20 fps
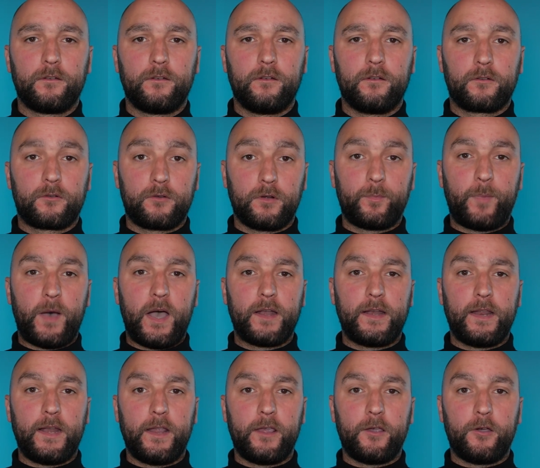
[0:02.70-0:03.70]
Goodbye,
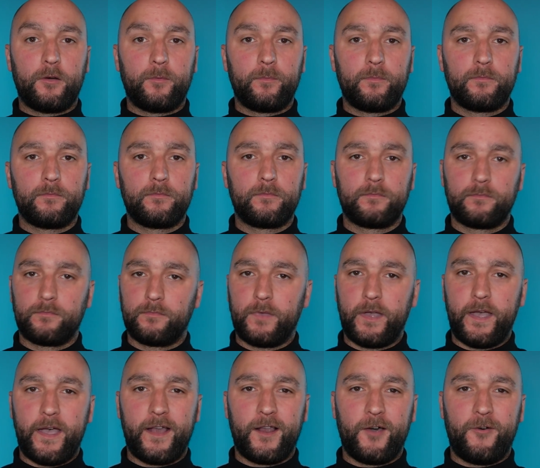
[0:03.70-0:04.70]
Lilium.
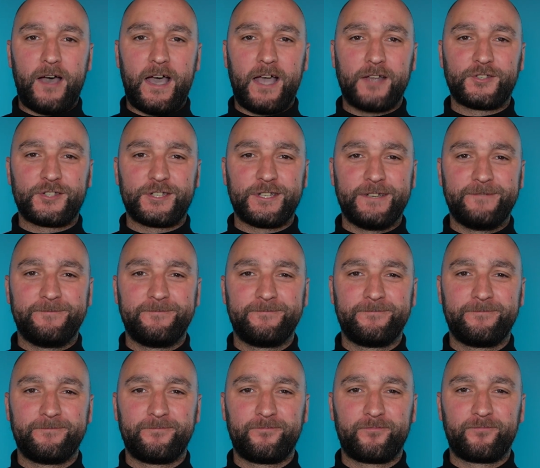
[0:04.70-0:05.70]
Hello, Archer.
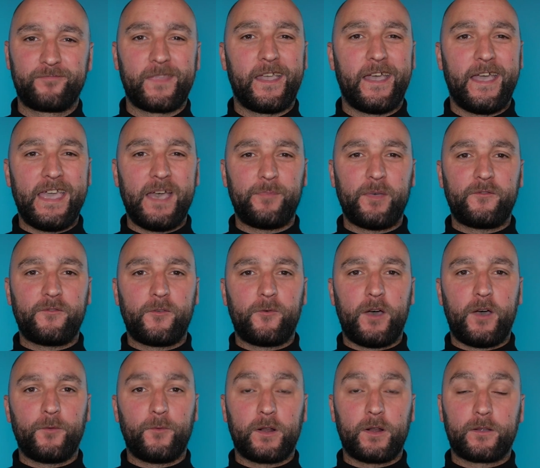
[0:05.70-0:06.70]
Hey up,
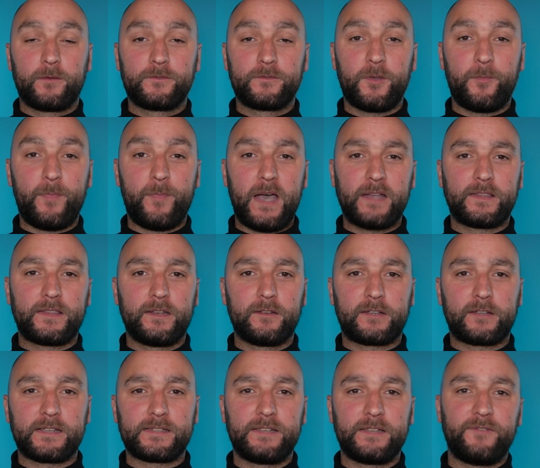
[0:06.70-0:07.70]
everyone. Welcome to Martin
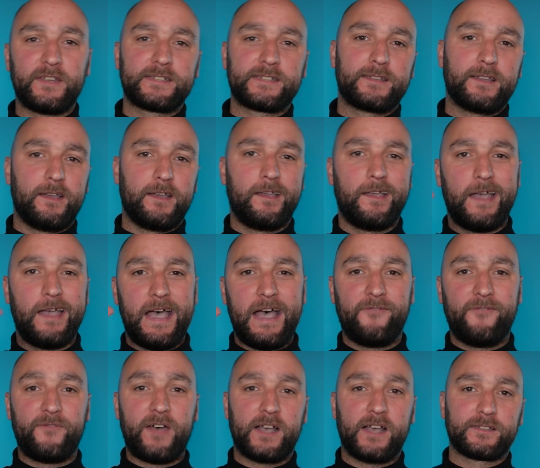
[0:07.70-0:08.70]
Lucas Investor. I'm
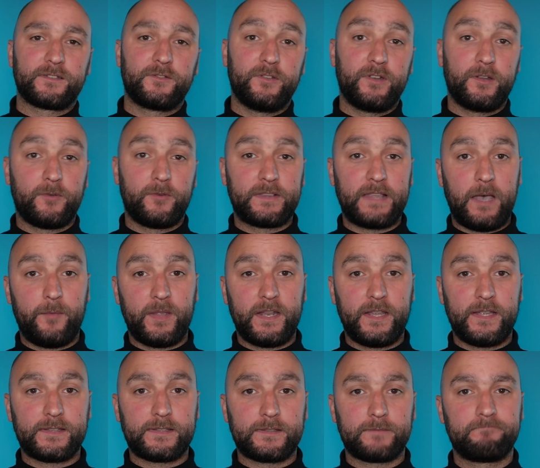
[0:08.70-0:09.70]
Vaz. Do you know what time it
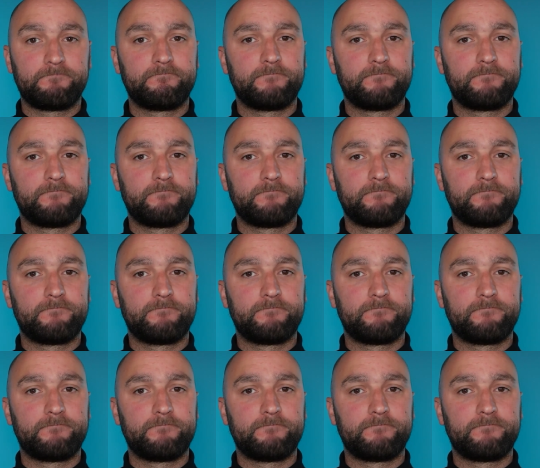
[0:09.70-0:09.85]
is?